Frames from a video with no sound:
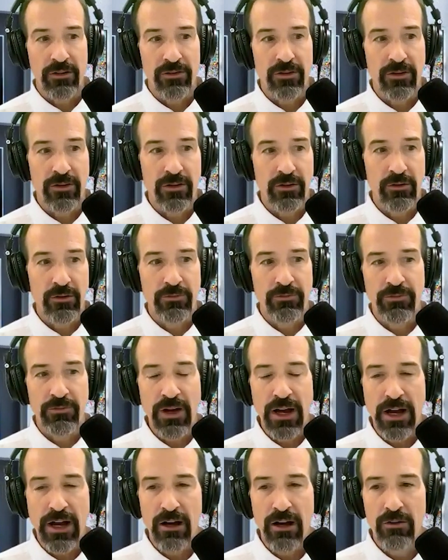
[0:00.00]
and you
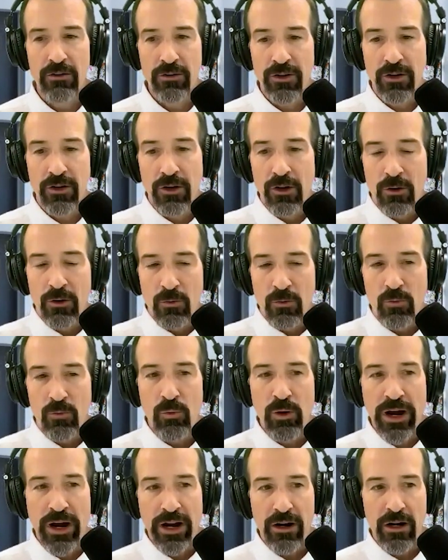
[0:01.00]
found
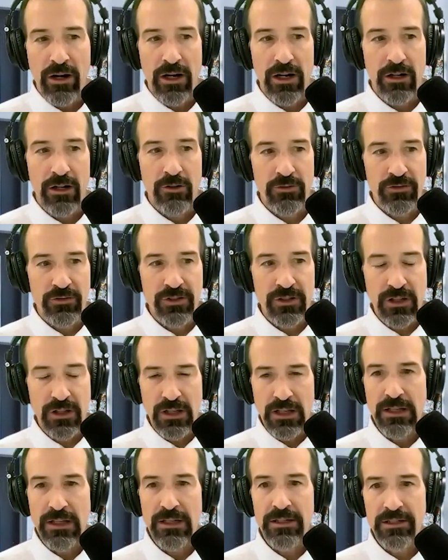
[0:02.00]
warehouse
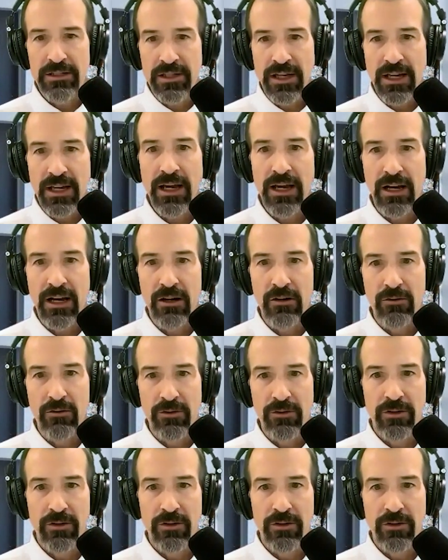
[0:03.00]
in town,